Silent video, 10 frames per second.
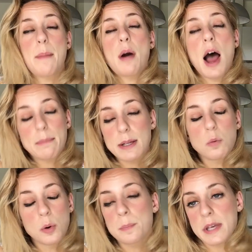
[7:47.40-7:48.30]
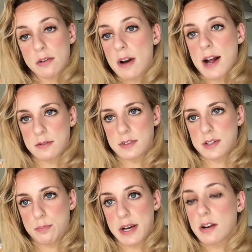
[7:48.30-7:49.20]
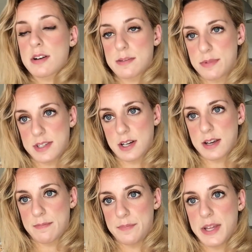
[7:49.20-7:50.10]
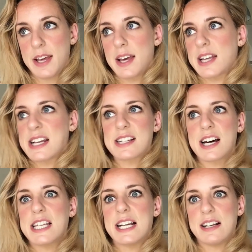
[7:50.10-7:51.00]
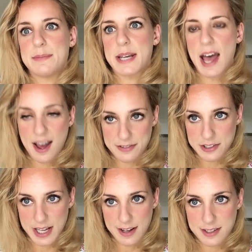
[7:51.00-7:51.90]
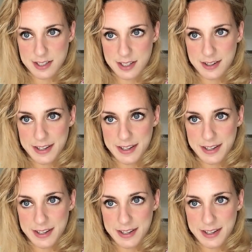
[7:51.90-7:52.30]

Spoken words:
probably won't be around by Christmas time. And he died a little bit after that.